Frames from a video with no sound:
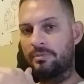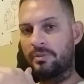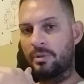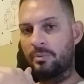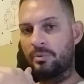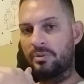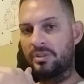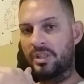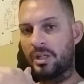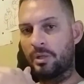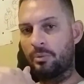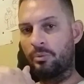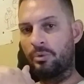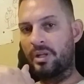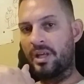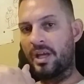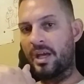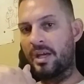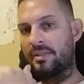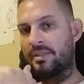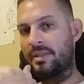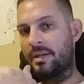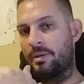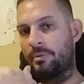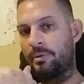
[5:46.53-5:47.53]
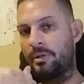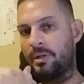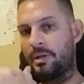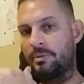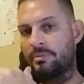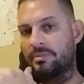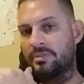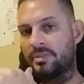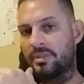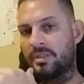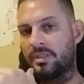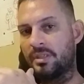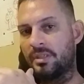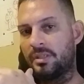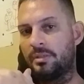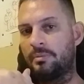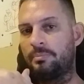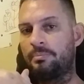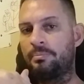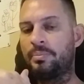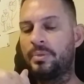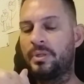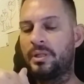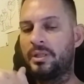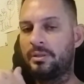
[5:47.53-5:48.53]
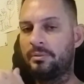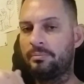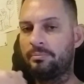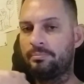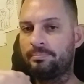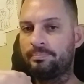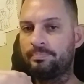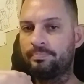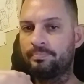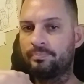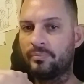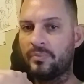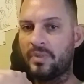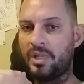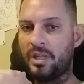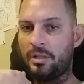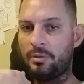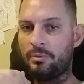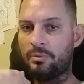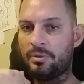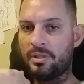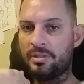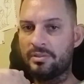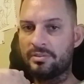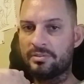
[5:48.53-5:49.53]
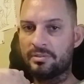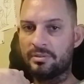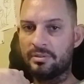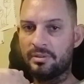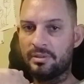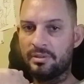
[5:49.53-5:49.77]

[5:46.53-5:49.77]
I wish I would have had that when I was a kid, but anyways,